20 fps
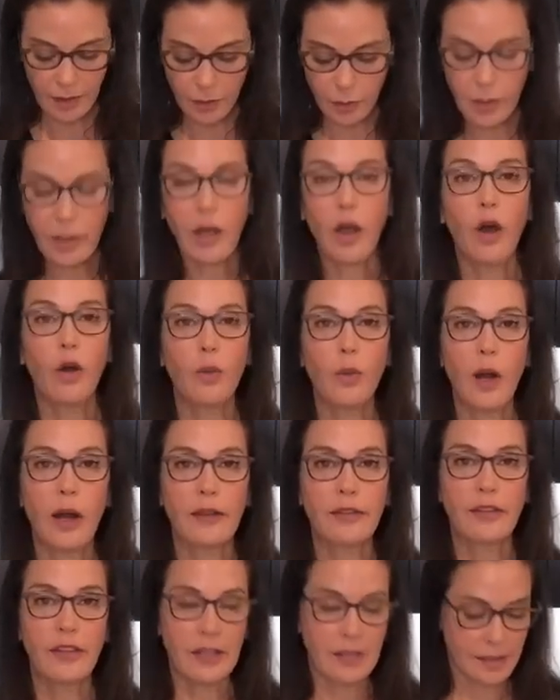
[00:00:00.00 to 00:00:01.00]
we all
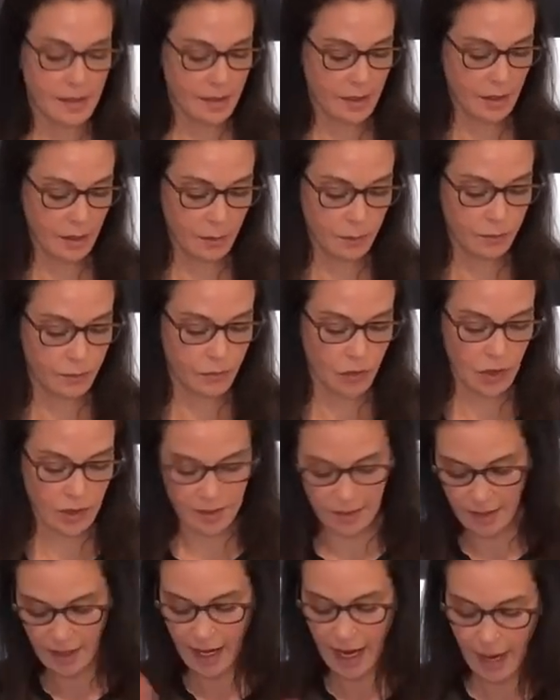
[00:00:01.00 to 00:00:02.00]
want things to
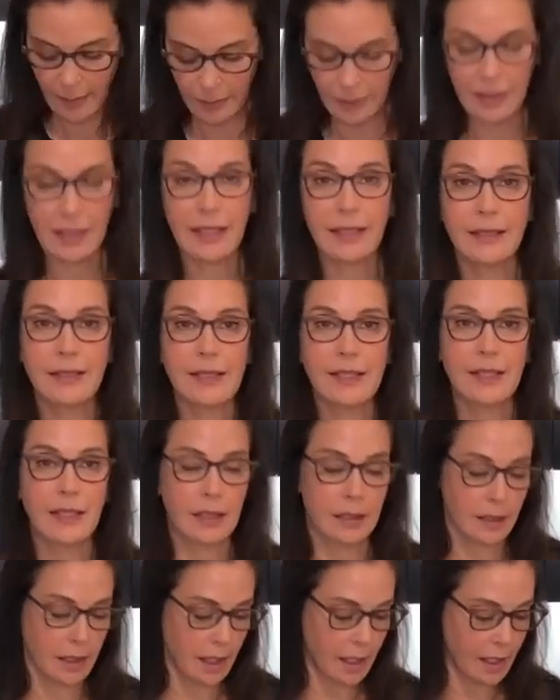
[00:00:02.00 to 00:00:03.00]
just happen
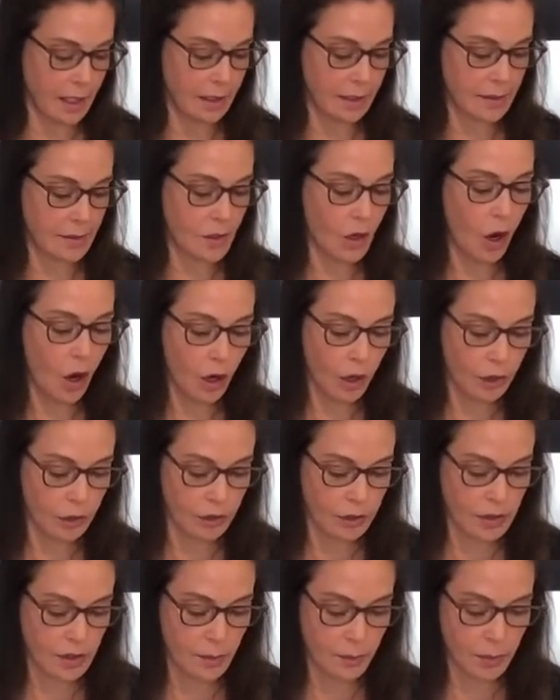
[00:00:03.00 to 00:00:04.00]
instantly, and it's
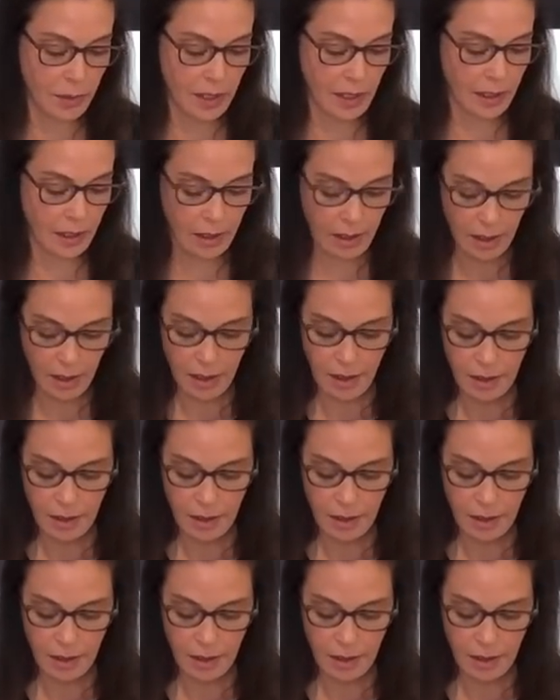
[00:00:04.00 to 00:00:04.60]
hard to be